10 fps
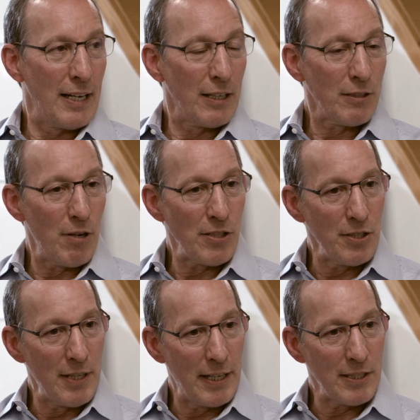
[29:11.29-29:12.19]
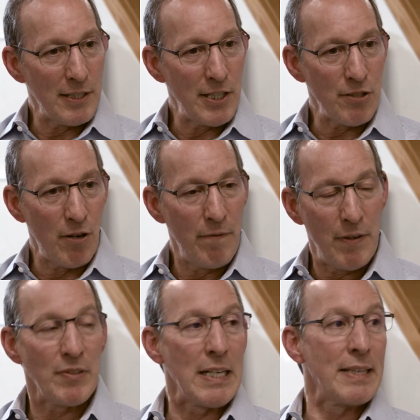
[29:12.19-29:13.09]
and across the United States there are
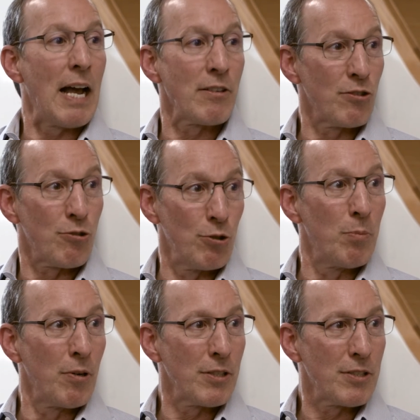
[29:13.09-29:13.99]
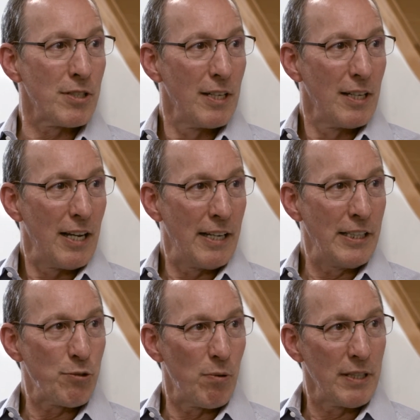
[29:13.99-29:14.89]
15,000 school boards,
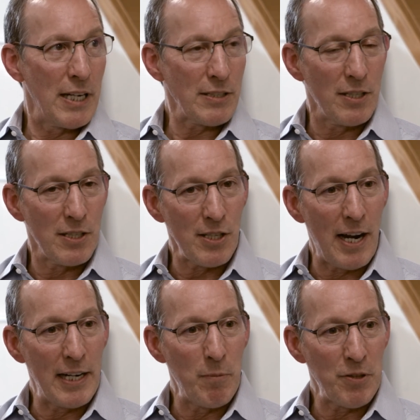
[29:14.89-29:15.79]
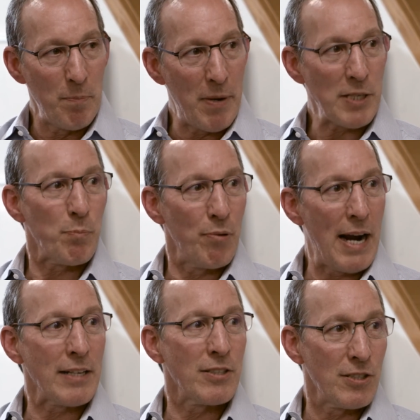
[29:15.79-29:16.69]
and each one gets to decide on what the best
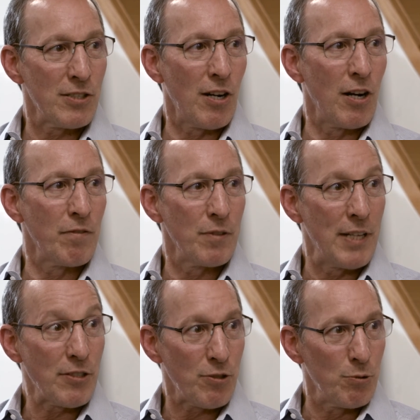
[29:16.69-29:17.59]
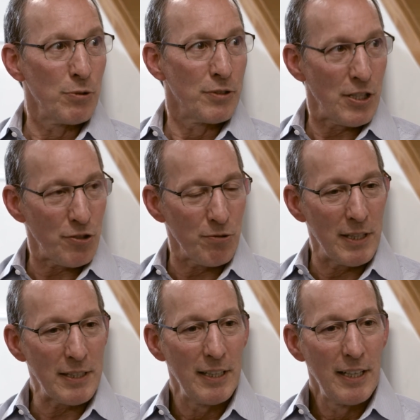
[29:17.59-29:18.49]
practices are for that school
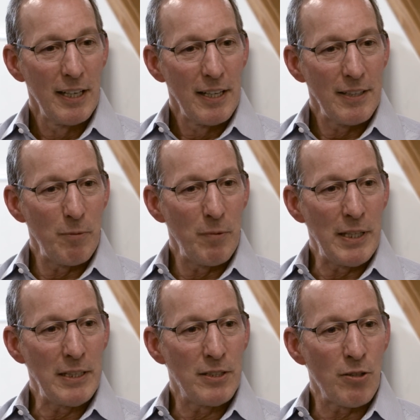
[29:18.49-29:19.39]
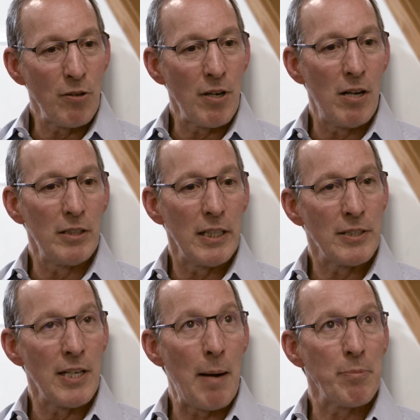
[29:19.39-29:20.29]
district, that we don't all
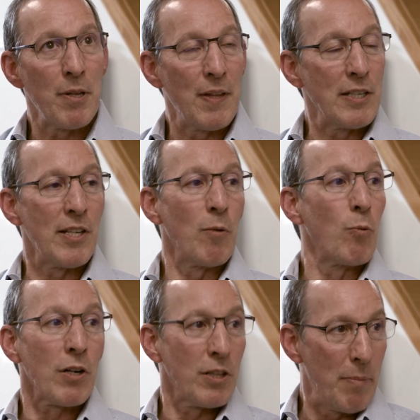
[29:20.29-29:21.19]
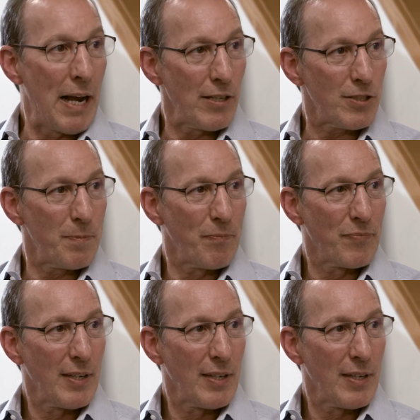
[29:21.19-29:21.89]
adopt the things that work the best.